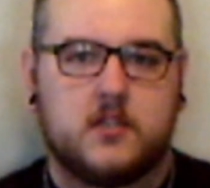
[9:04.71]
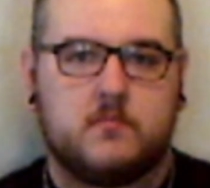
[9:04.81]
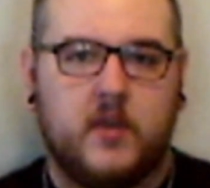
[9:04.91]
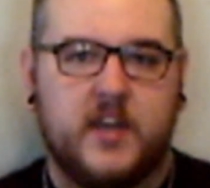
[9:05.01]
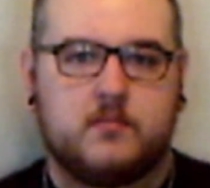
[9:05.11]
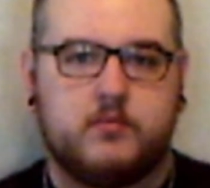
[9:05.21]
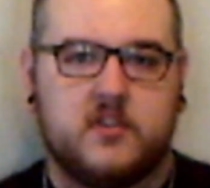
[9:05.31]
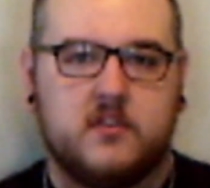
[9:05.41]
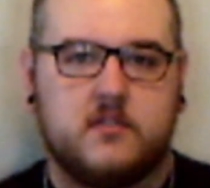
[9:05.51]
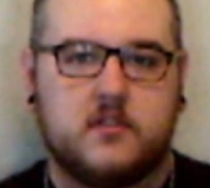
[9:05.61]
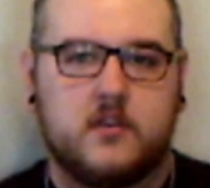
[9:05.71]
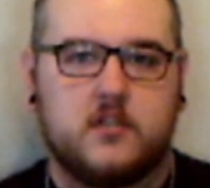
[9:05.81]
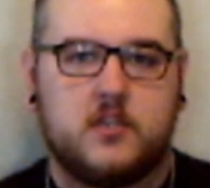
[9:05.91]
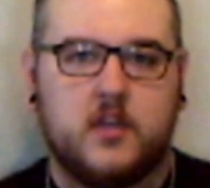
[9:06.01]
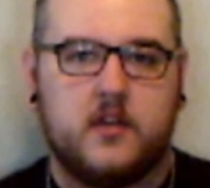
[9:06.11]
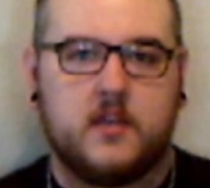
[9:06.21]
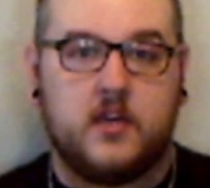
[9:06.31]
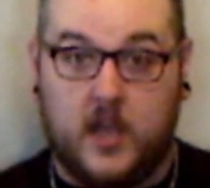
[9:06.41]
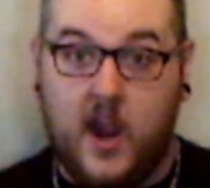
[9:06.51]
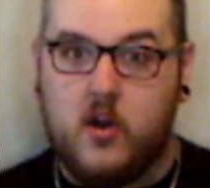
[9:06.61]
mass produce their shit and
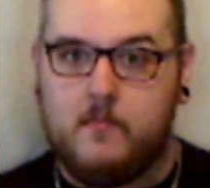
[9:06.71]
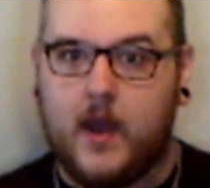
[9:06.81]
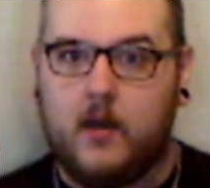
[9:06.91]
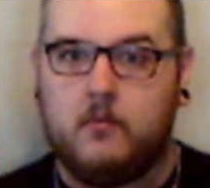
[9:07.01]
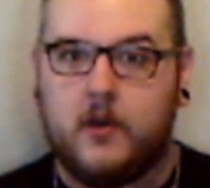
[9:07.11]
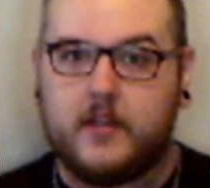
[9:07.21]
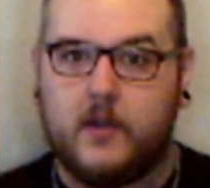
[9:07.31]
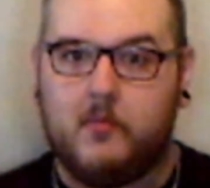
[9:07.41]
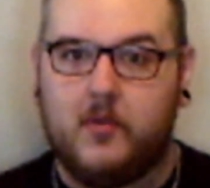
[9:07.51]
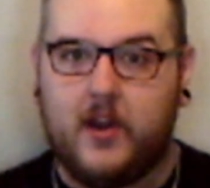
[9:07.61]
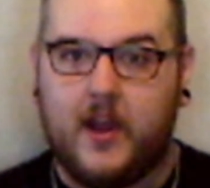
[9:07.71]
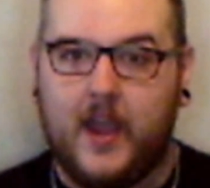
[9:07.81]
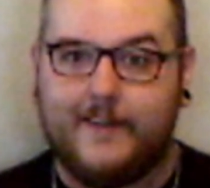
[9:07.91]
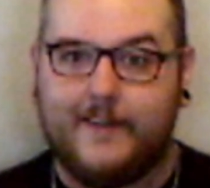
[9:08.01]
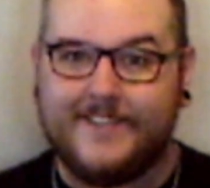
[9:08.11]
didn't care about what they were putting out.